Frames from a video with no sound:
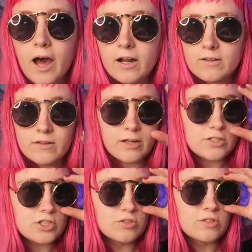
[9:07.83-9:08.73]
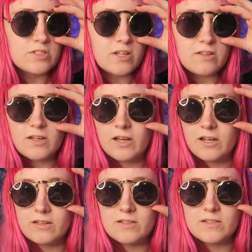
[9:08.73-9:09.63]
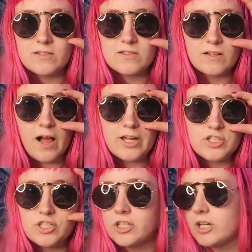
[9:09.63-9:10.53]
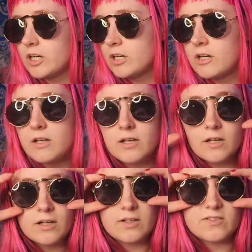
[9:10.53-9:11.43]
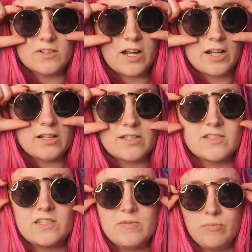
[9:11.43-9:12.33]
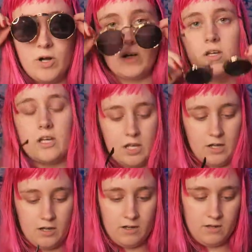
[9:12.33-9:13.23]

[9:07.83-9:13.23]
I don't think I showed these. I think I got these last year because they're kind of like steampunky.